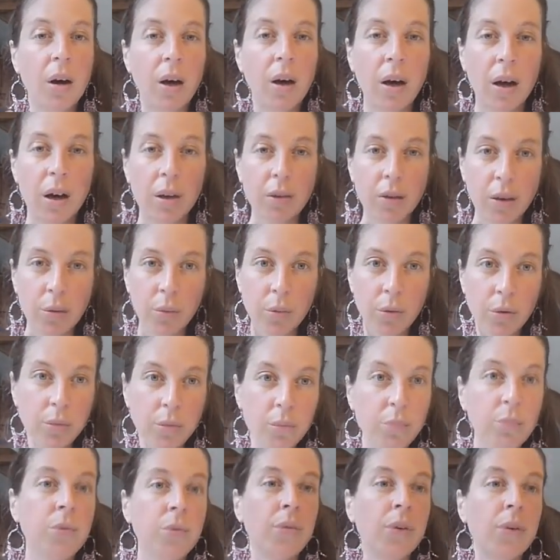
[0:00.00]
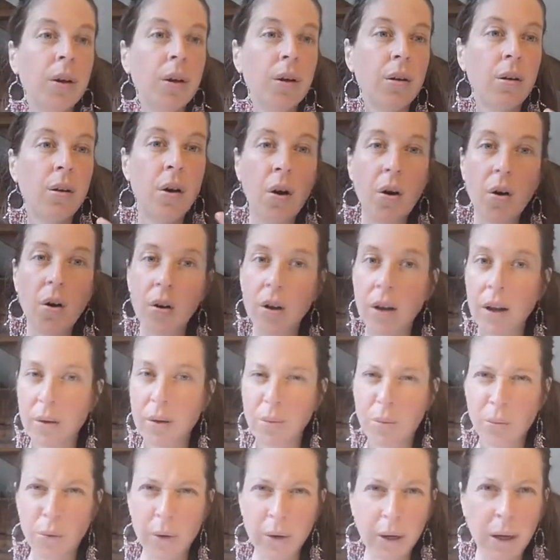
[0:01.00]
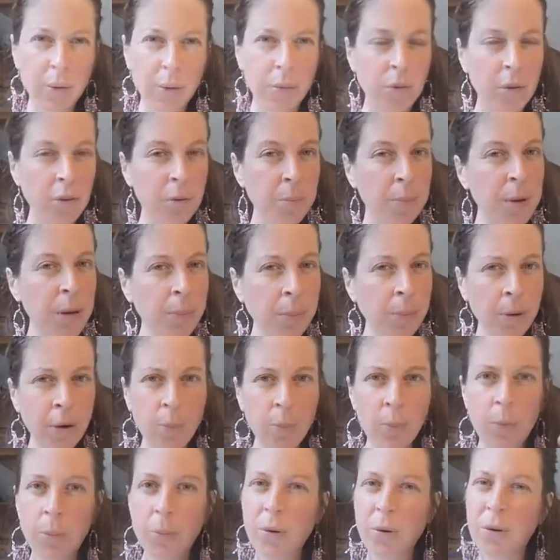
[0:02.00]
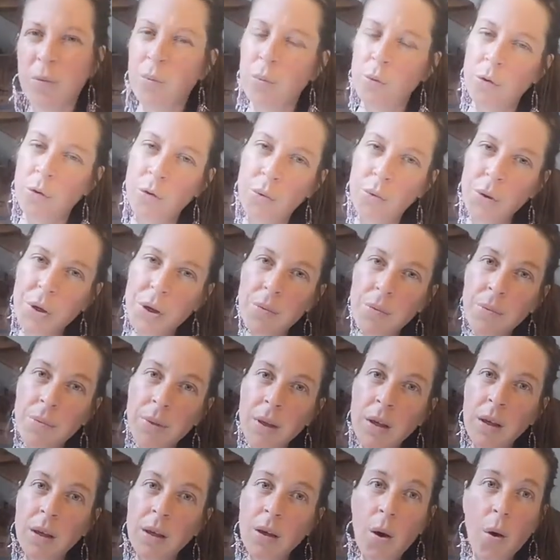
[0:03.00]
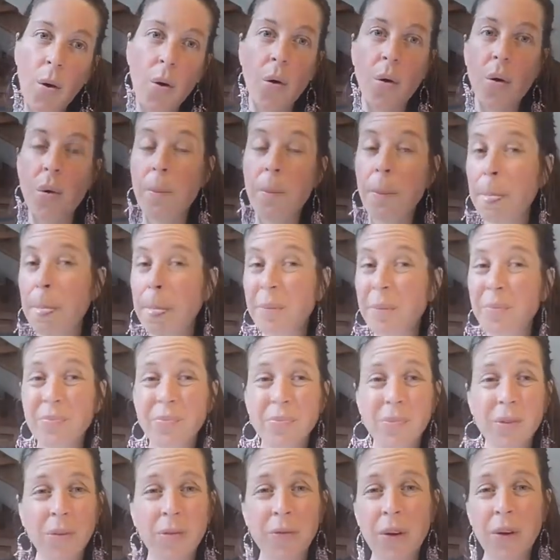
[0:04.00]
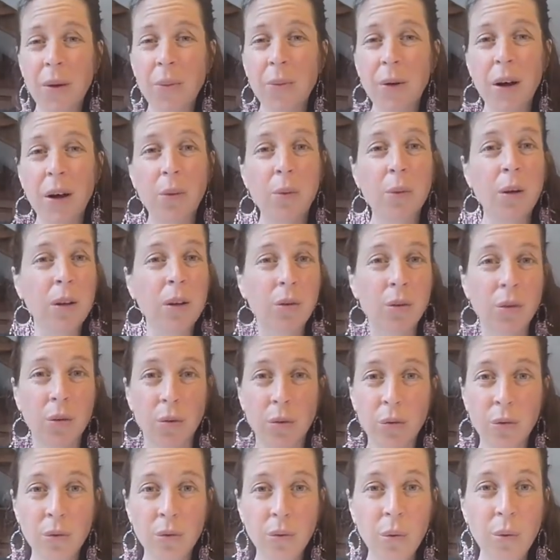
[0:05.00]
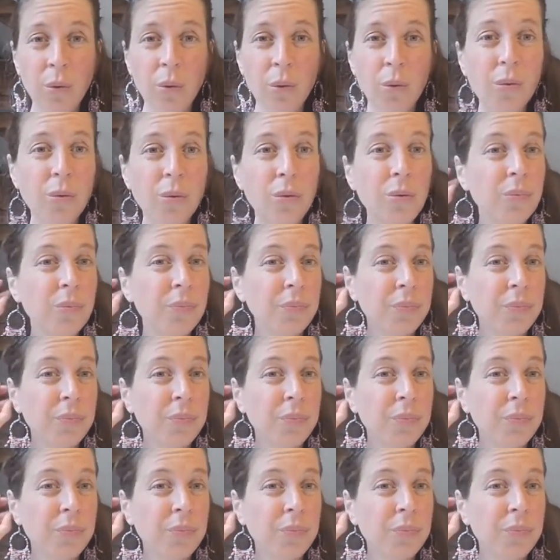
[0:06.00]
as I was moving along, like working with people, people would trigger me or the farm where I was got sold.